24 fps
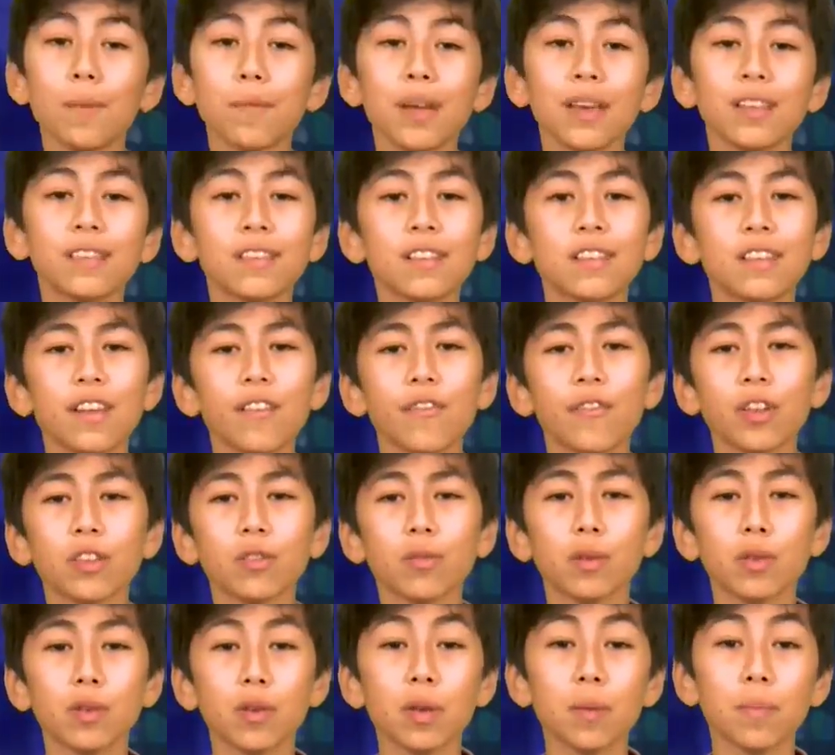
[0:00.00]
makes the difference
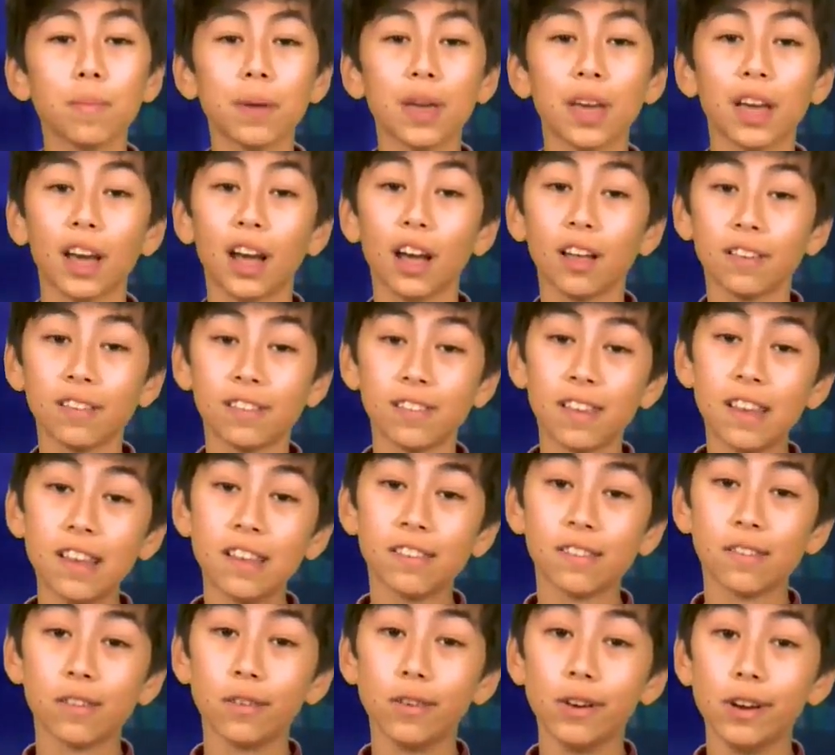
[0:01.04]
between being a C
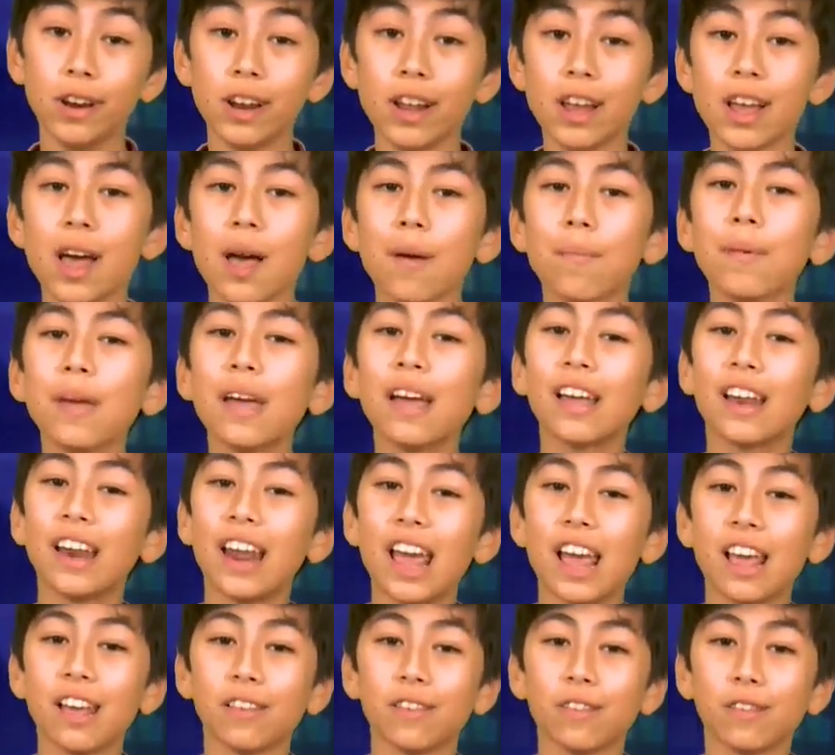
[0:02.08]
student and being an
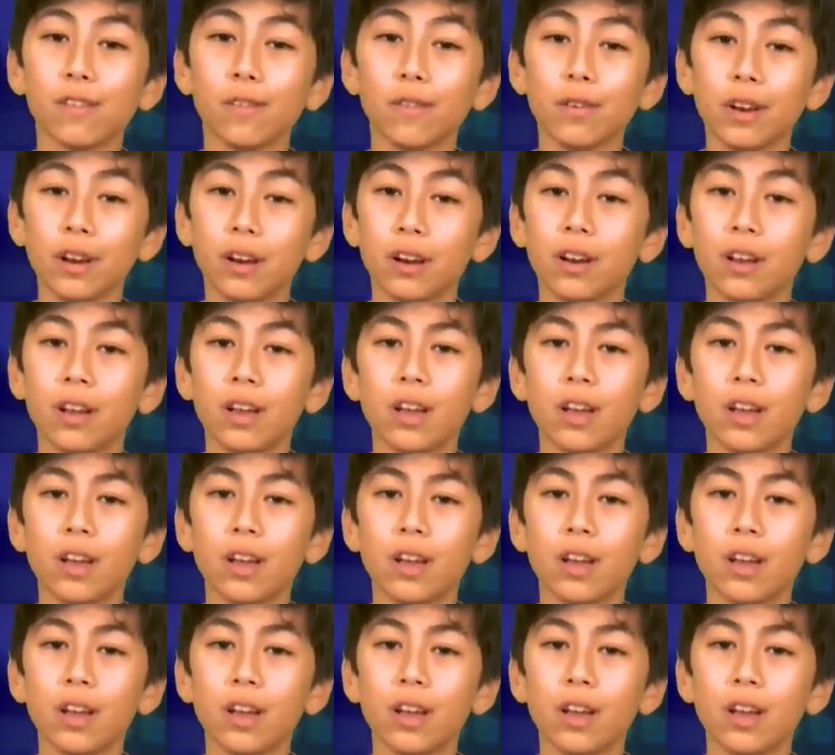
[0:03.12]
A student.